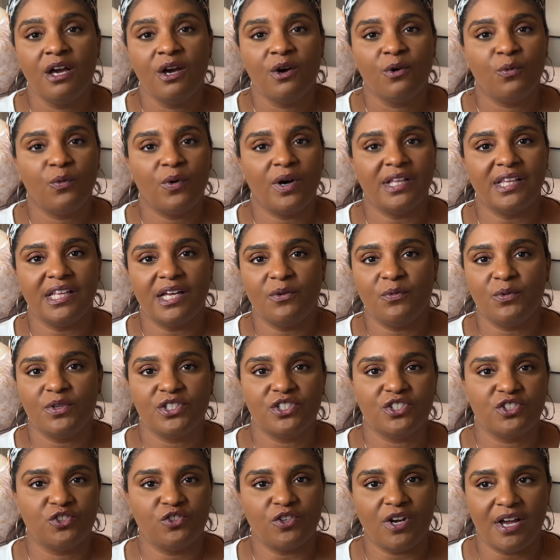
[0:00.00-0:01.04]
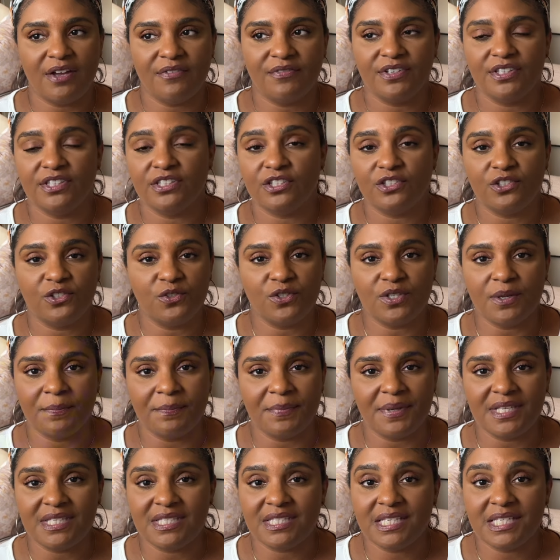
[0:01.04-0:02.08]
while I was driving to do some
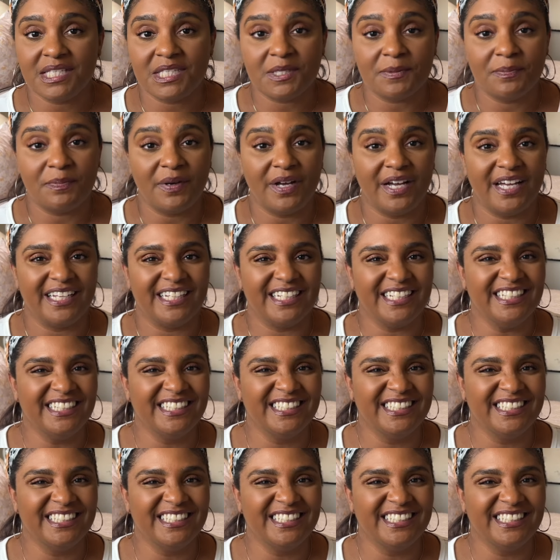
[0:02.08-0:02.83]
business, but